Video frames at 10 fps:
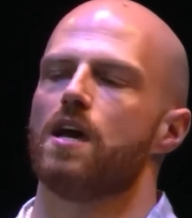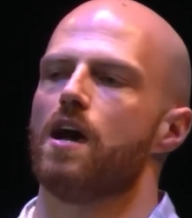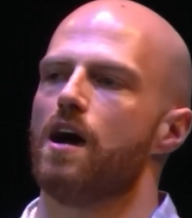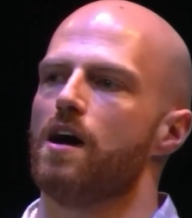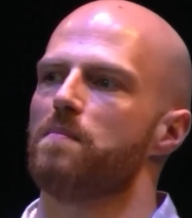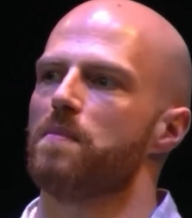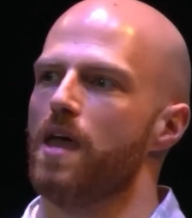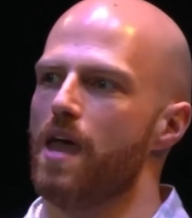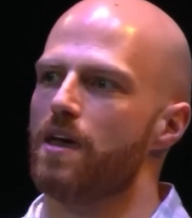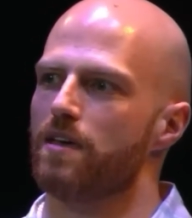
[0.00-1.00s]
um,
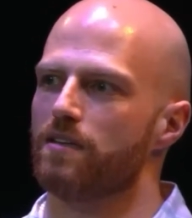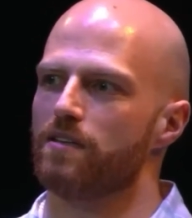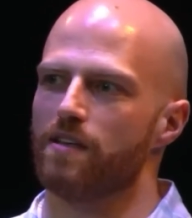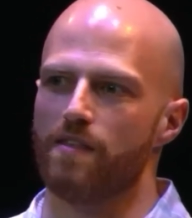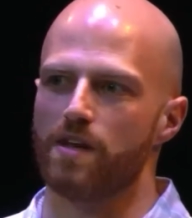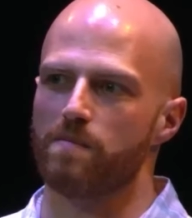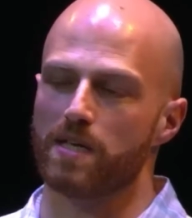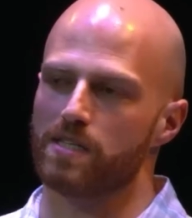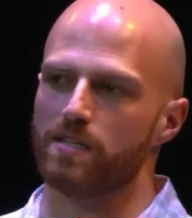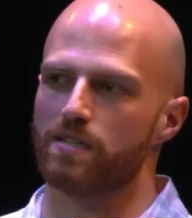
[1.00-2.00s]
and and then it
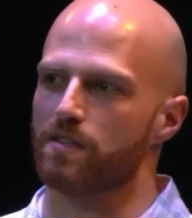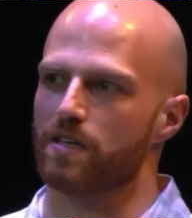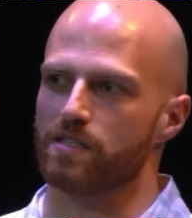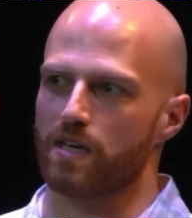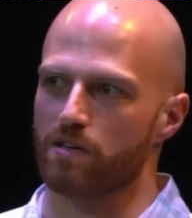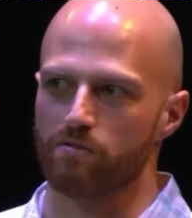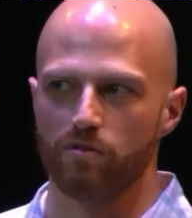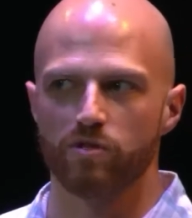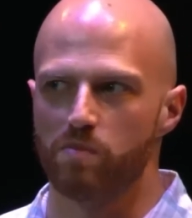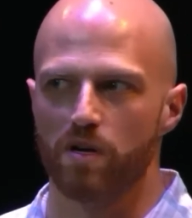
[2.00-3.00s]
makes it into things like
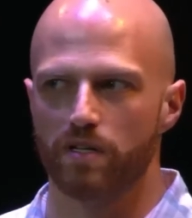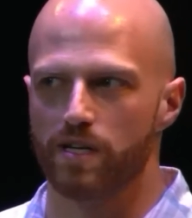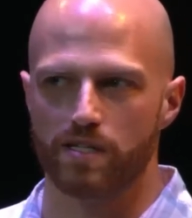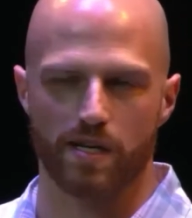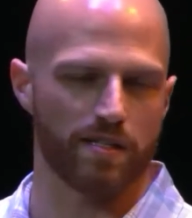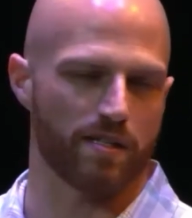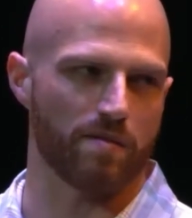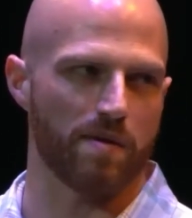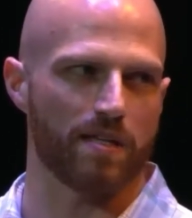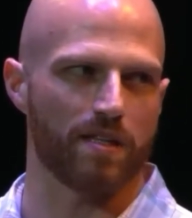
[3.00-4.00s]
Jeroen's book, Data Science at the
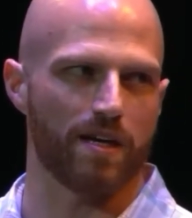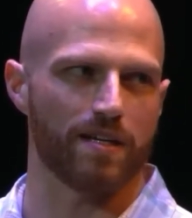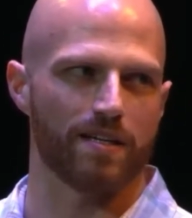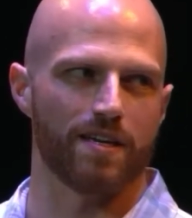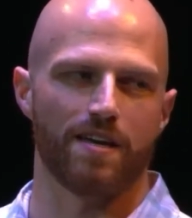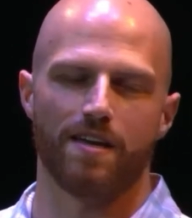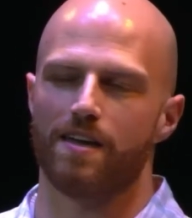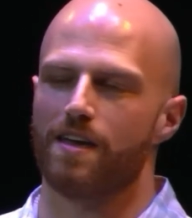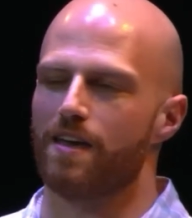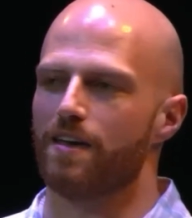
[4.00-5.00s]
Command Line.
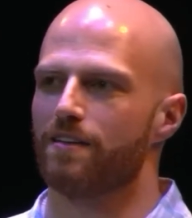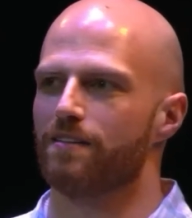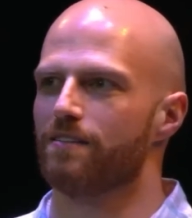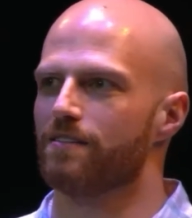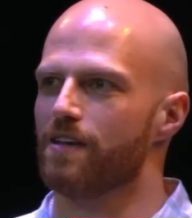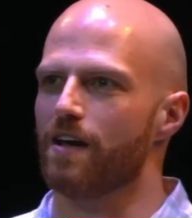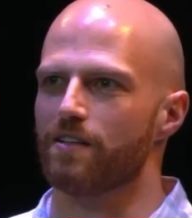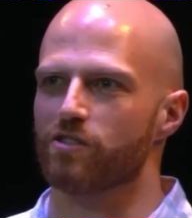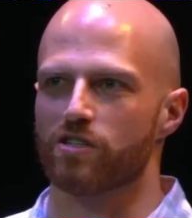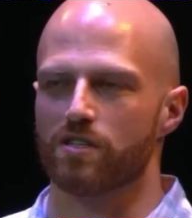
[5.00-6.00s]
And yeah,
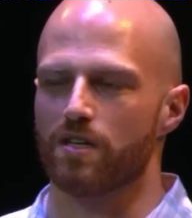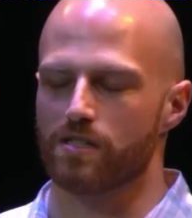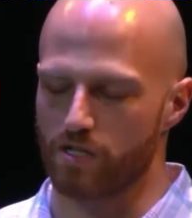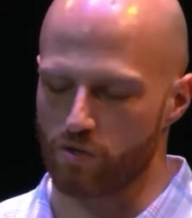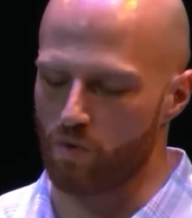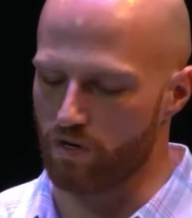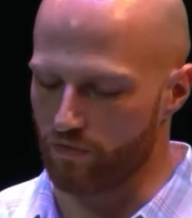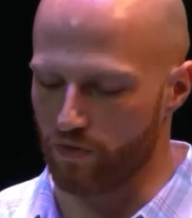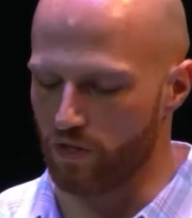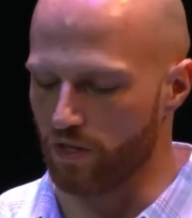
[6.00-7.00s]
it's just it's such a
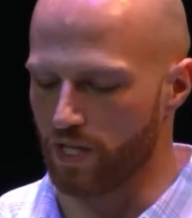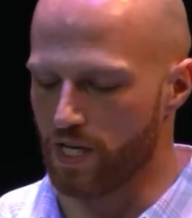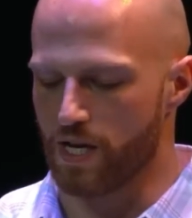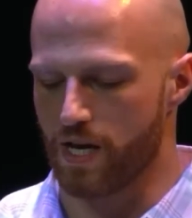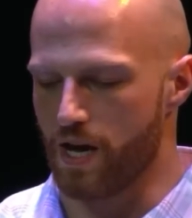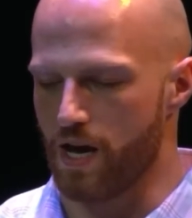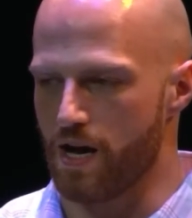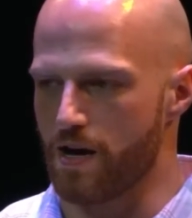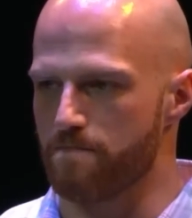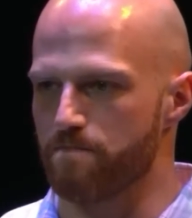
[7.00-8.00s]
wonderful
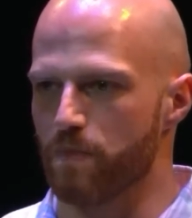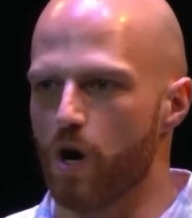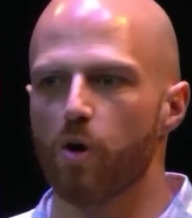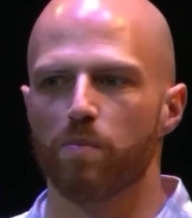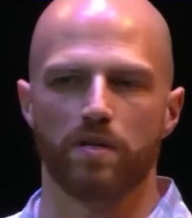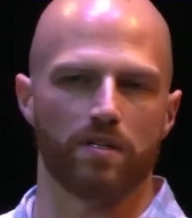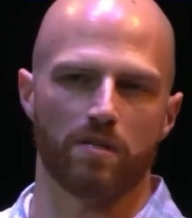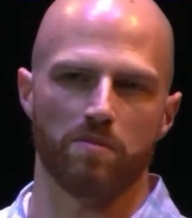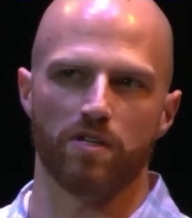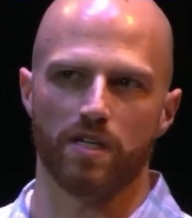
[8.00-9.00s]
um, open
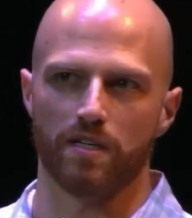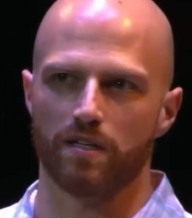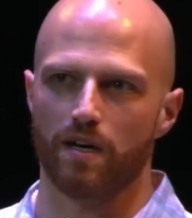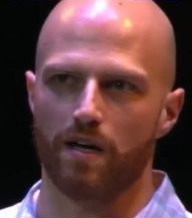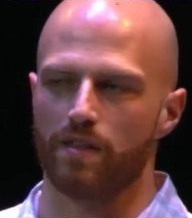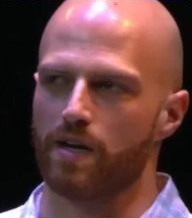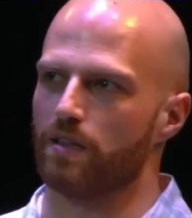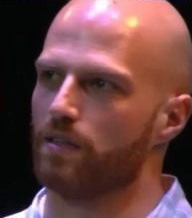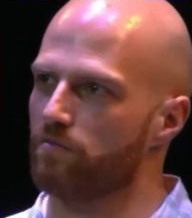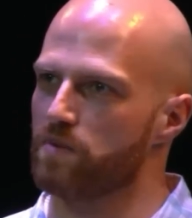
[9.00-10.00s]
community that I
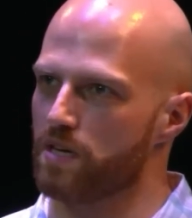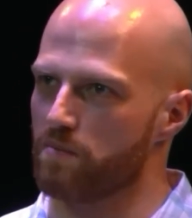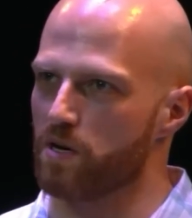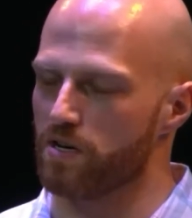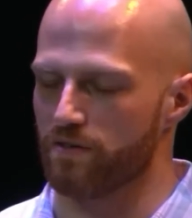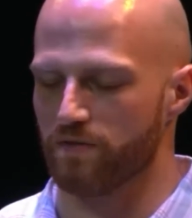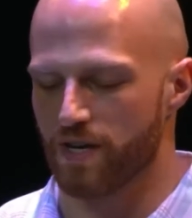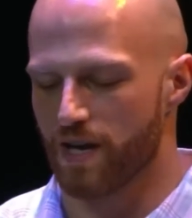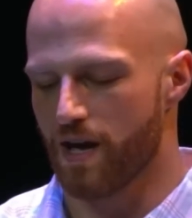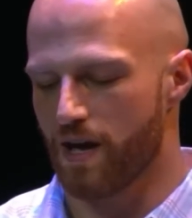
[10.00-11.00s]
love being a part of.
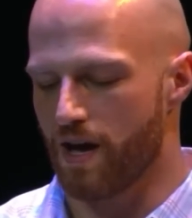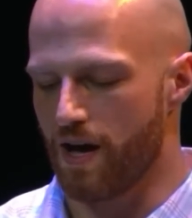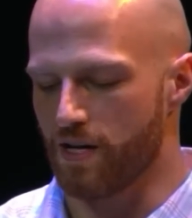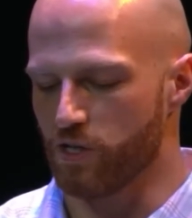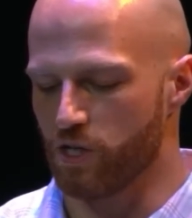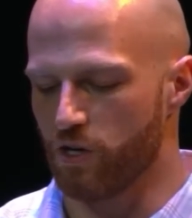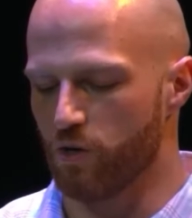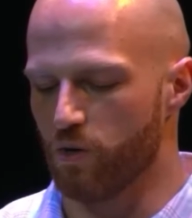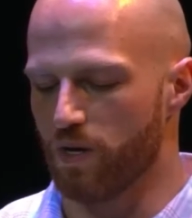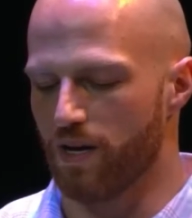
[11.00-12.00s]

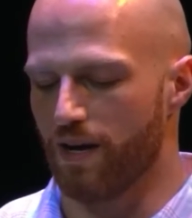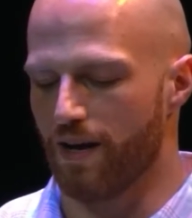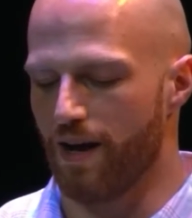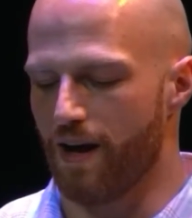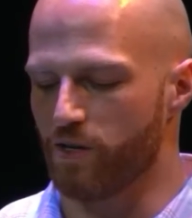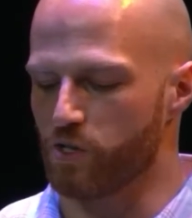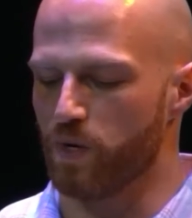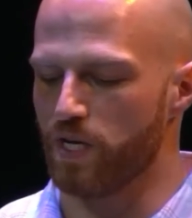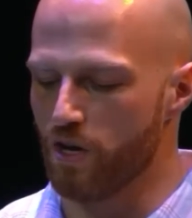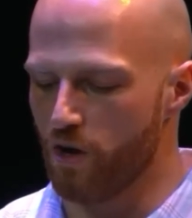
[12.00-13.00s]
So uh, so
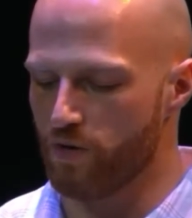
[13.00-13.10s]
we know